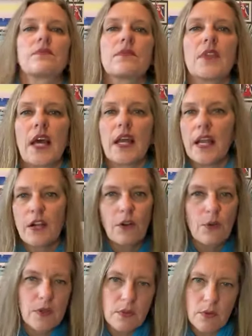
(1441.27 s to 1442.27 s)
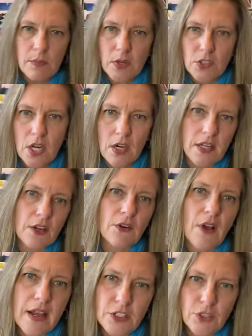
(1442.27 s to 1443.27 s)
And I don't know where the remotes are and I don't know
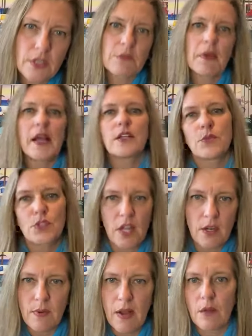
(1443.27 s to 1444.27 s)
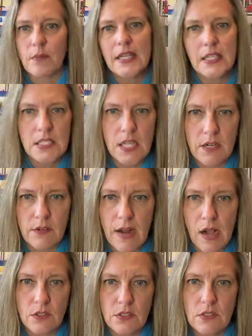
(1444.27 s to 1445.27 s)
how to do it. My husband's not around, my kid's not
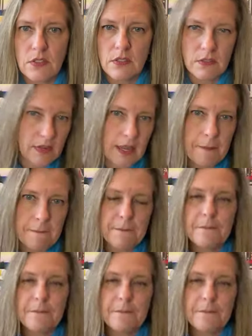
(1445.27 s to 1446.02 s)
around, right?